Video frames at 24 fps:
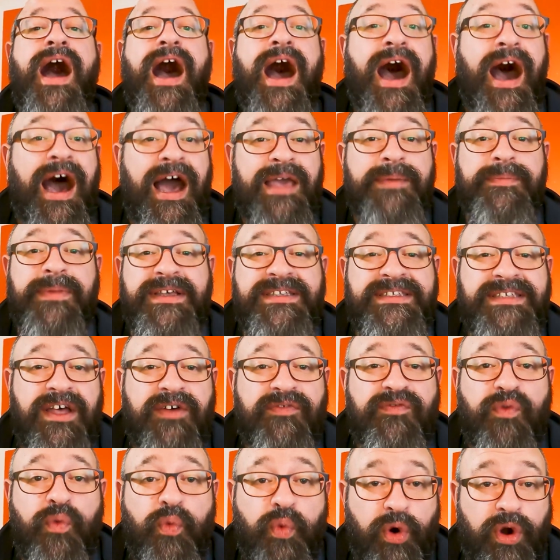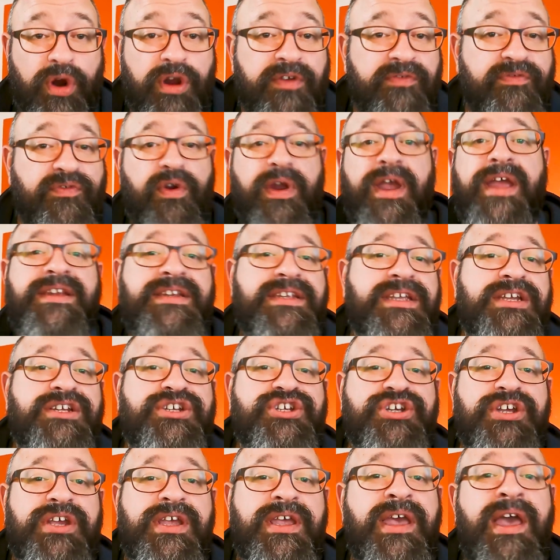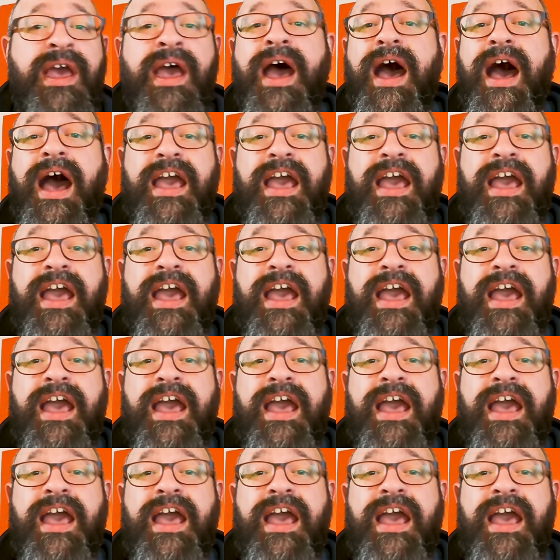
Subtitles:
I myself work for NTG.